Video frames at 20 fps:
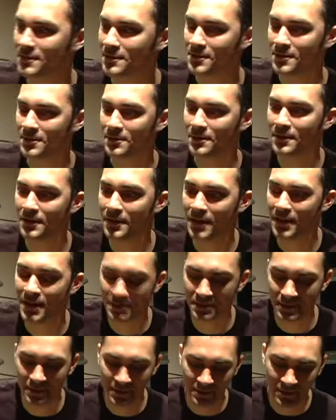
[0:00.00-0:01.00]
So
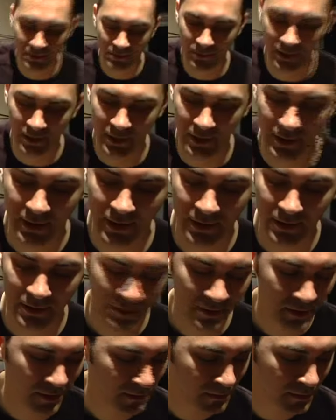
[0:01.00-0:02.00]
next lesson we're going to get into
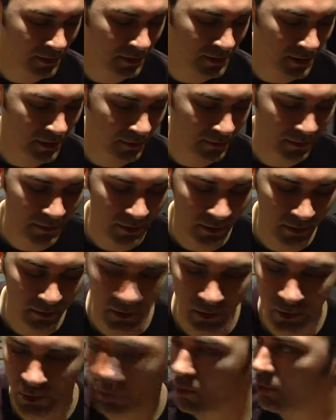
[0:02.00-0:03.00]
some fun stuff. It's going to
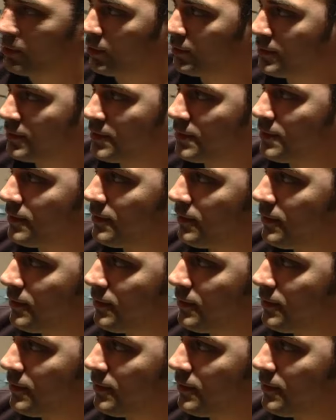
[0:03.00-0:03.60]
be chords.